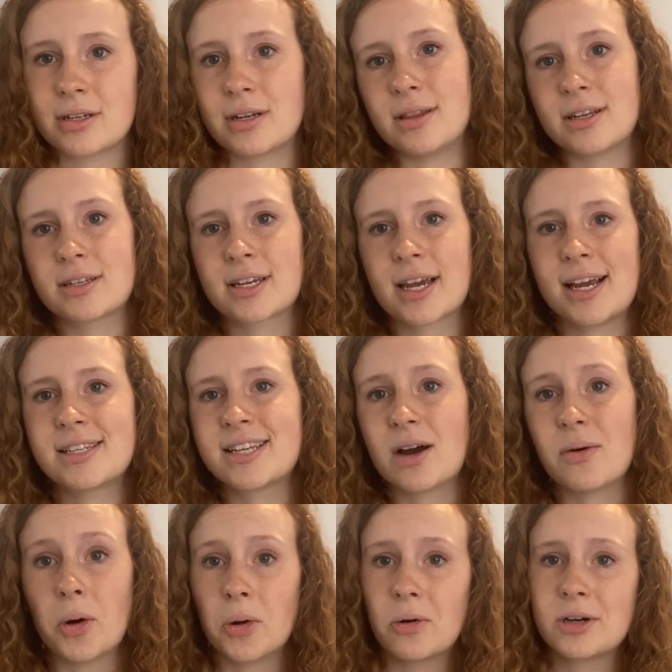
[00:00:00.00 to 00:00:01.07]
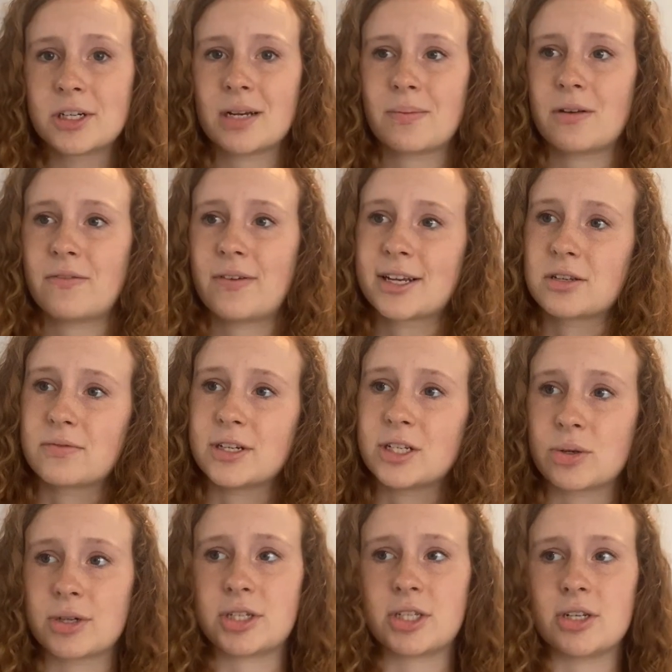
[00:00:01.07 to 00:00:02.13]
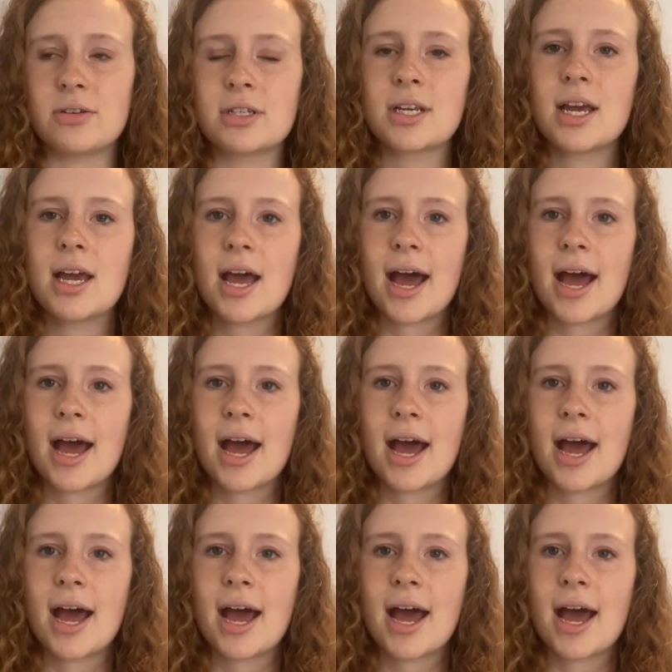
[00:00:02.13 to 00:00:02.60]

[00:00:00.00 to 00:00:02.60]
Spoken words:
in this case, how ownership affects resource use,